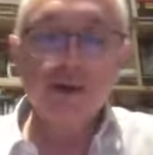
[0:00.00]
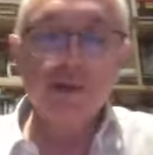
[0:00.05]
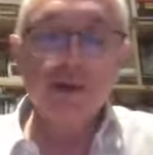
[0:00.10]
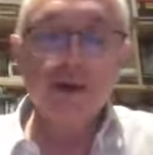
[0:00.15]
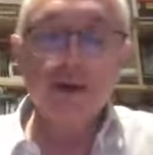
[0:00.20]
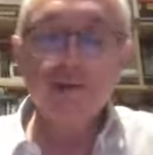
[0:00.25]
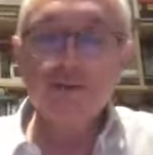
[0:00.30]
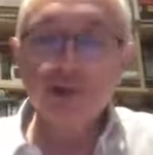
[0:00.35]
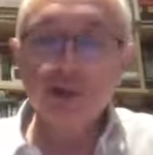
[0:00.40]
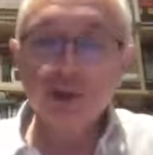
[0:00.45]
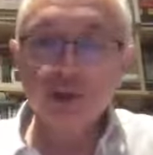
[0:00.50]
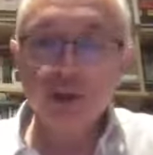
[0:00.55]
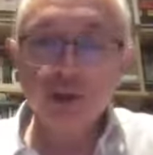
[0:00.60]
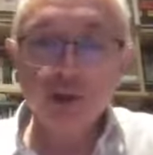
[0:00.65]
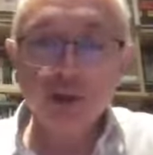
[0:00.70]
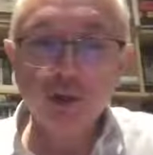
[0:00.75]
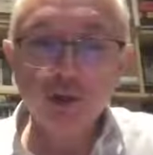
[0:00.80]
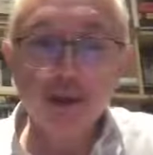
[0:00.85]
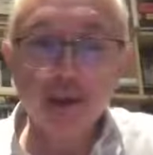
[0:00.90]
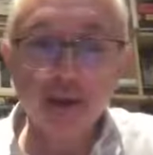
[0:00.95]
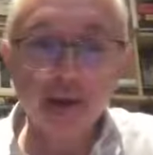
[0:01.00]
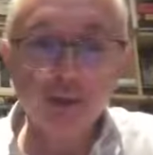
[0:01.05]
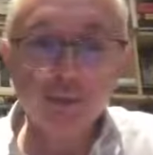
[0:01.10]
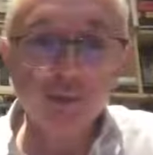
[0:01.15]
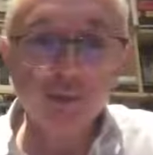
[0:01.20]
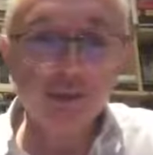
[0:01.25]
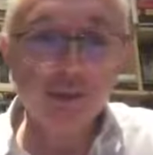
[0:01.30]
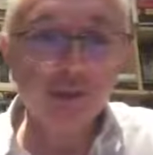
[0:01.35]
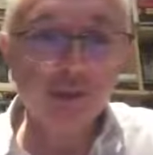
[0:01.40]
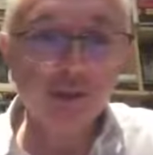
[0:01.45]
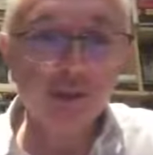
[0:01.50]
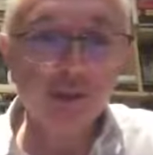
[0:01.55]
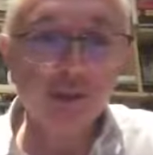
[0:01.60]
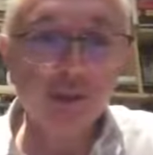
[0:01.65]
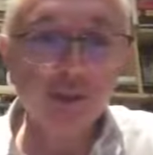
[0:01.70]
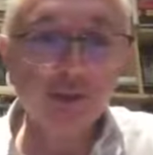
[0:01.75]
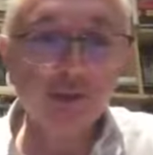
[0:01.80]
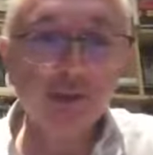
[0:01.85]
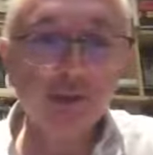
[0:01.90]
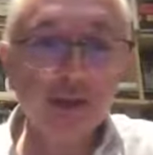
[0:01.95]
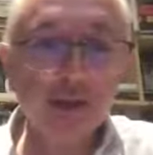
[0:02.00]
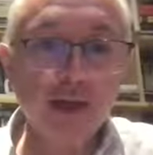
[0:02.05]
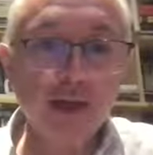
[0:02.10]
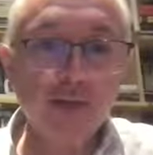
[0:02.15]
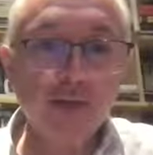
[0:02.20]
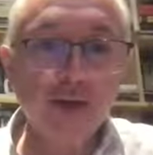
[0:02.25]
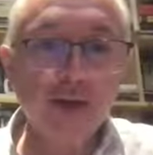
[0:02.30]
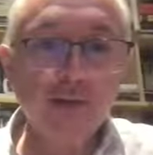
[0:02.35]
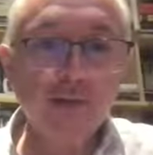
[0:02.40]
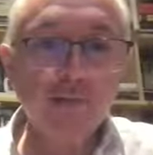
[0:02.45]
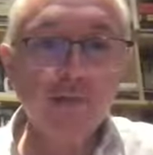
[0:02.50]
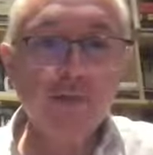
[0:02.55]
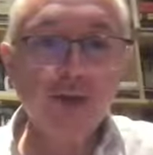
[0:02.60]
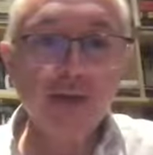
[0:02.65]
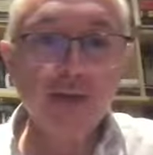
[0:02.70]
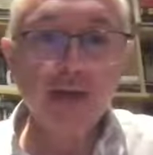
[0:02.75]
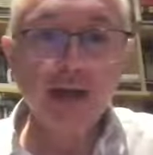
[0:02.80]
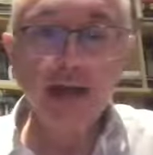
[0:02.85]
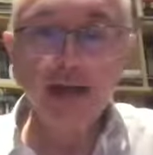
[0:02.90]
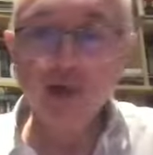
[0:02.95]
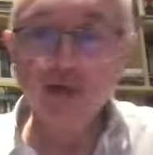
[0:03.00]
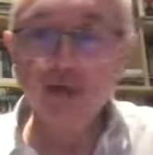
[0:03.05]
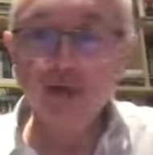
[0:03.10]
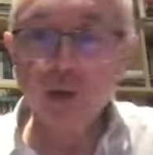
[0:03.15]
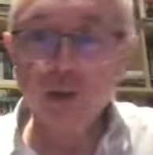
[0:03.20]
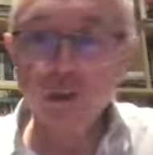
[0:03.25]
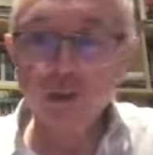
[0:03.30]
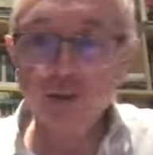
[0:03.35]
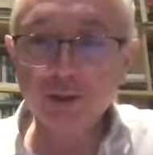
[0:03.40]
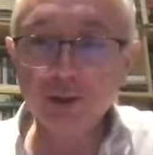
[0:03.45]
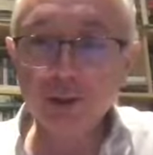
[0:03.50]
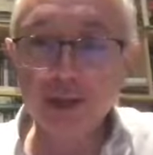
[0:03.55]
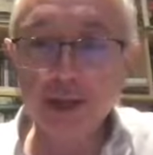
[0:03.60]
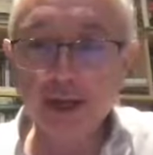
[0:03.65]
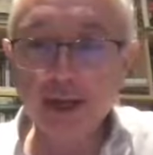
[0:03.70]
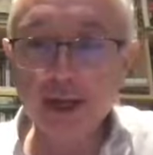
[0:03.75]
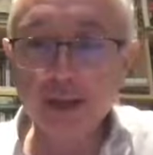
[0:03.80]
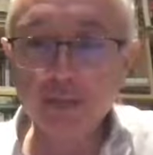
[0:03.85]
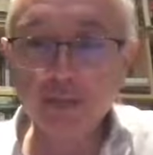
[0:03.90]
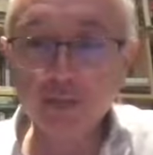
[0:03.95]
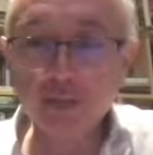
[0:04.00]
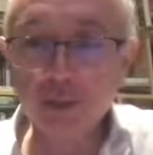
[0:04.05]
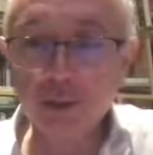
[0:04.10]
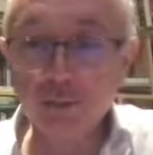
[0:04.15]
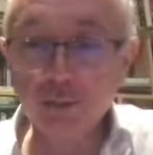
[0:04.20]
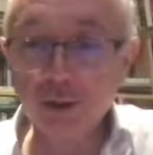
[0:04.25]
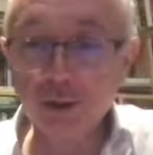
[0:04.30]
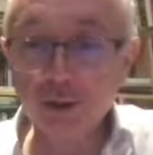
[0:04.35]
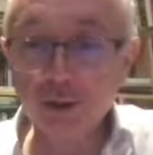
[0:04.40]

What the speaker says: They are virtually unanimous that the very exalted claims of